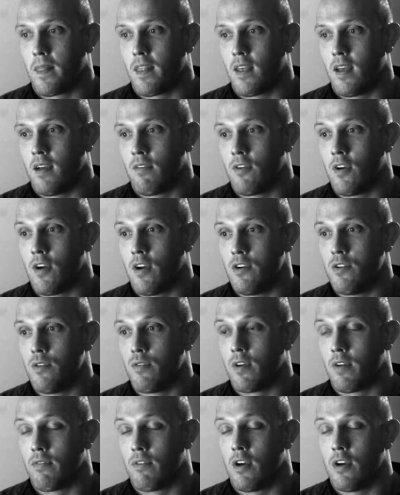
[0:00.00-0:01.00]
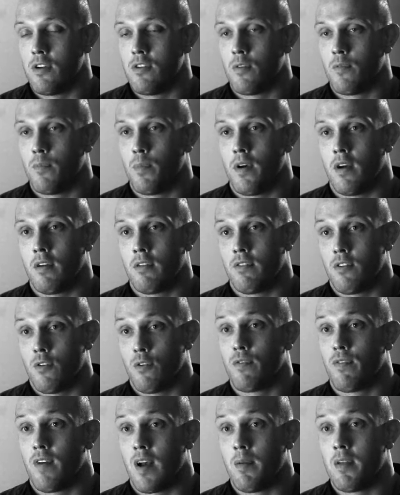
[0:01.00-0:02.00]
I've got a young
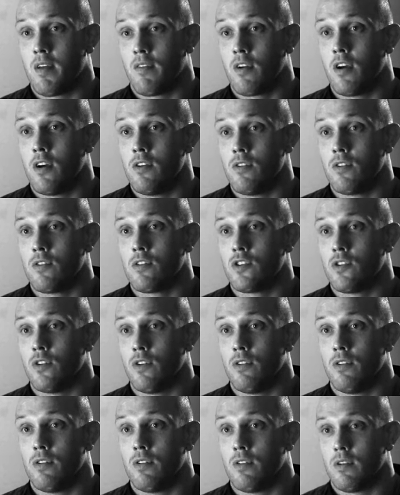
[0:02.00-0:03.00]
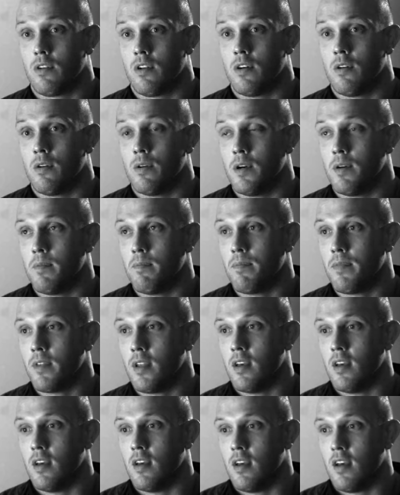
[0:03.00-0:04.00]
family. I've got a young son. You know,
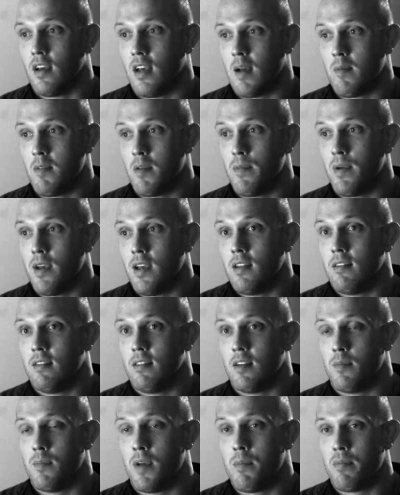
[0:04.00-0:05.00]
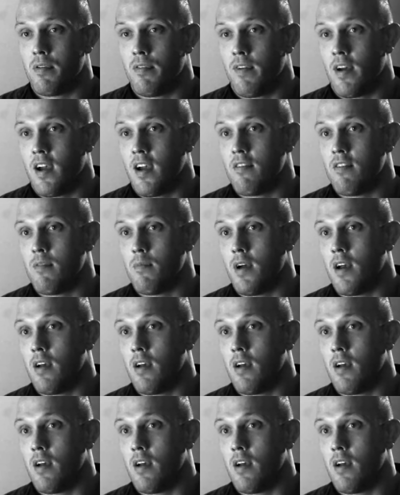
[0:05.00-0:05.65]
I'm the main provider in my